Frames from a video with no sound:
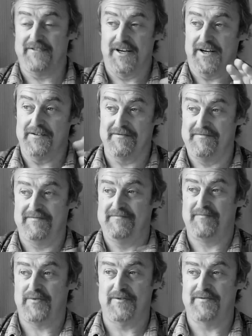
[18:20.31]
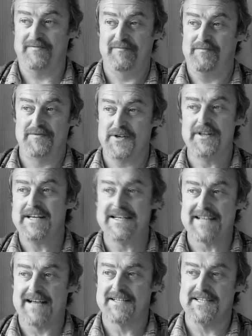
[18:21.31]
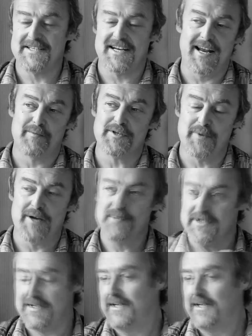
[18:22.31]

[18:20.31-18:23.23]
Doing this has its glamorous moments,